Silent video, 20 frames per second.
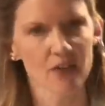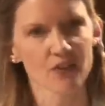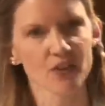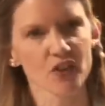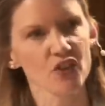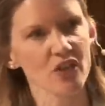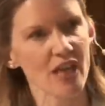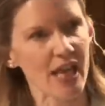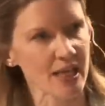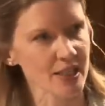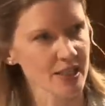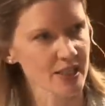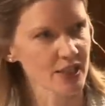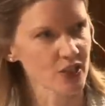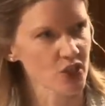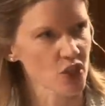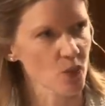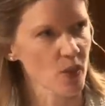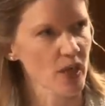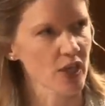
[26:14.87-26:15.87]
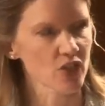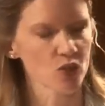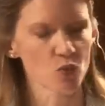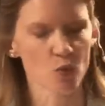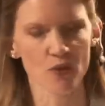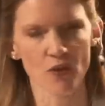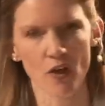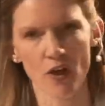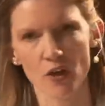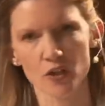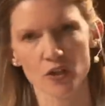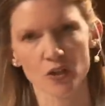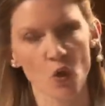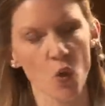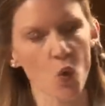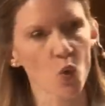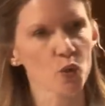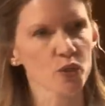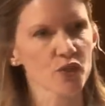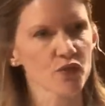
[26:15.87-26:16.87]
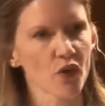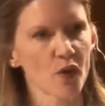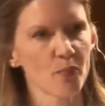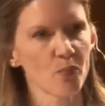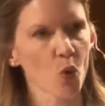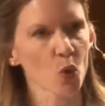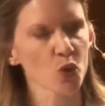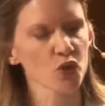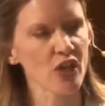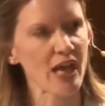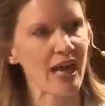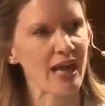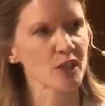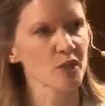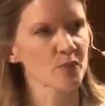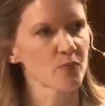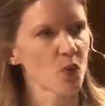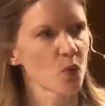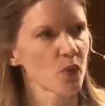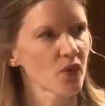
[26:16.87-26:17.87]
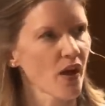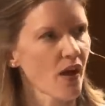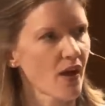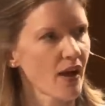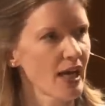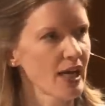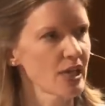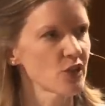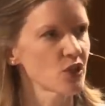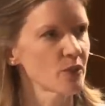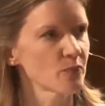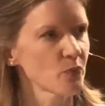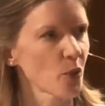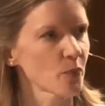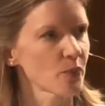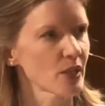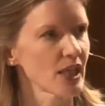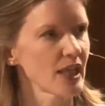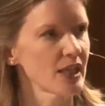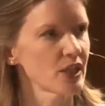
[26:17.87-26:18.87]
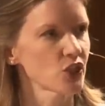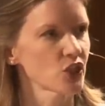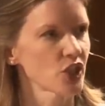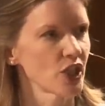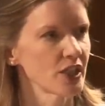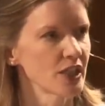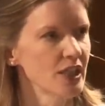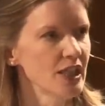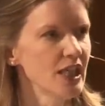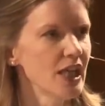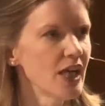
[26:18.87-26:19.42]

The tax situation, we've heard calls for more tax, but with our aging population,